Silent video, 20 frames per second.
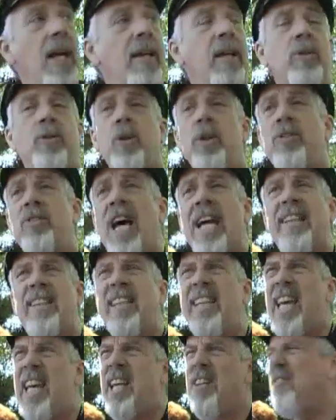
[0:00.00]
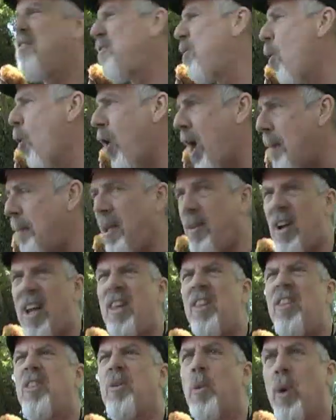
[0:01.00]
This is 1984, I believe,
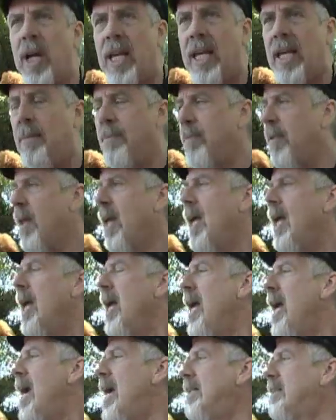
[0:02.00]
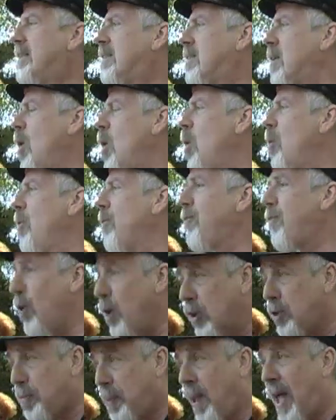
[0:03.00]
83. And so the
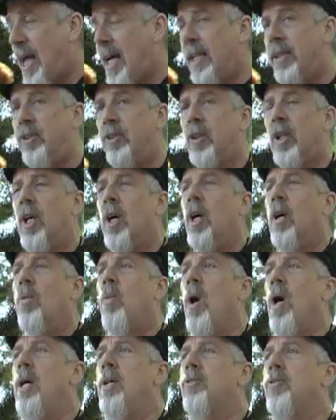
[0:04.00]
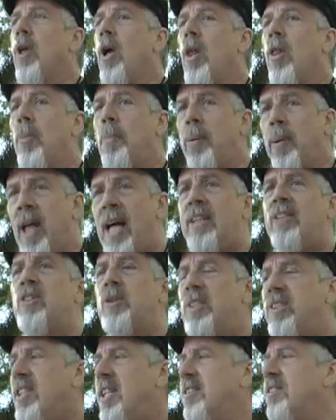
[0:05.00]
first pledge was the Pledge of
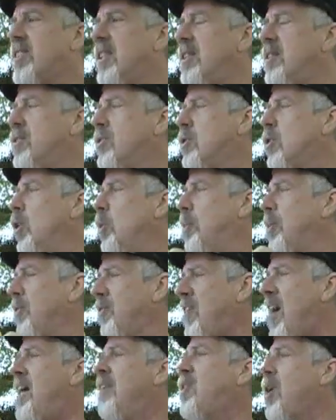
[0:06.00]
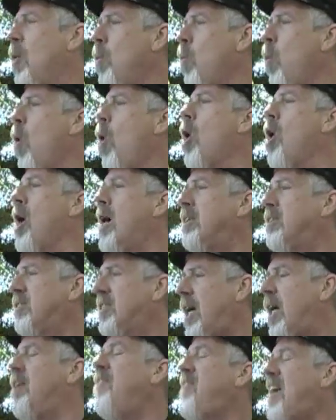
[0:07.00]
Resistance to prevent a war on
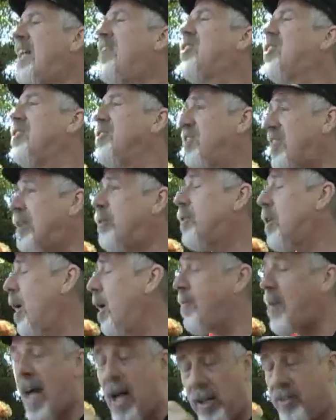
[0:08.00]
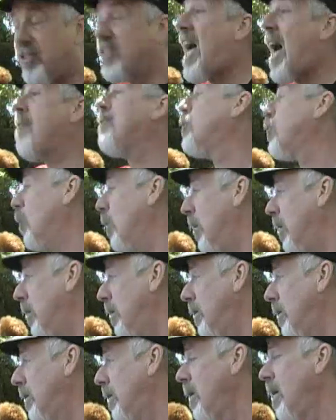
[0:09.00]
an invasion of El Salvador.
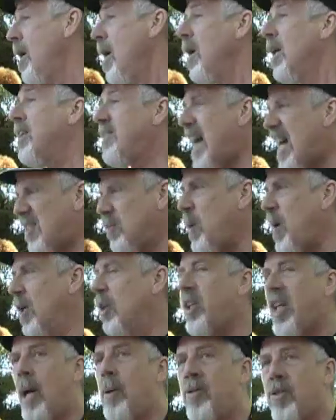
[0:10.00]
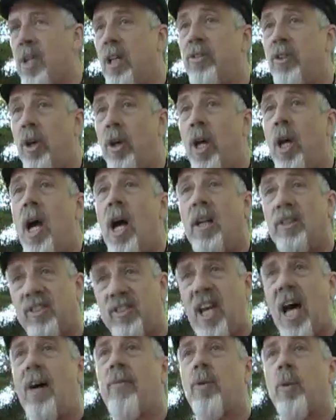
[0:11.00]
Because that's where it looked like it was, because El
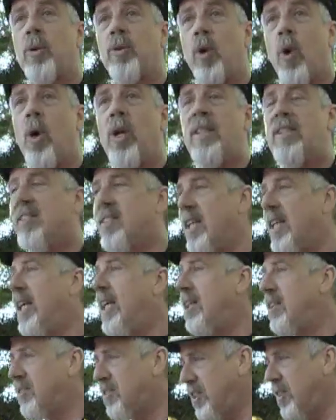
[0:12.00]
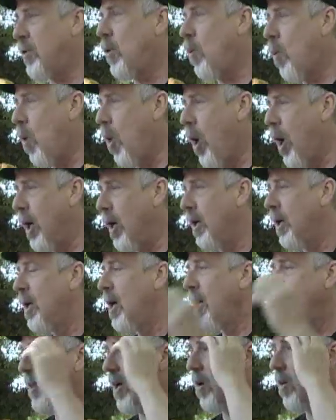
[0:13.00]
Salvador was already sinking into civil war.
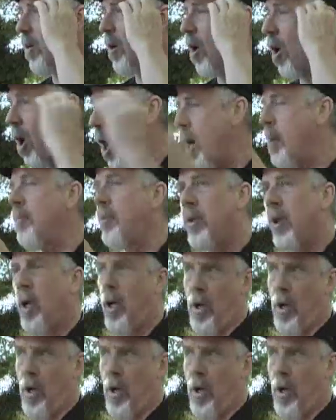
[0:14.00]
There were armed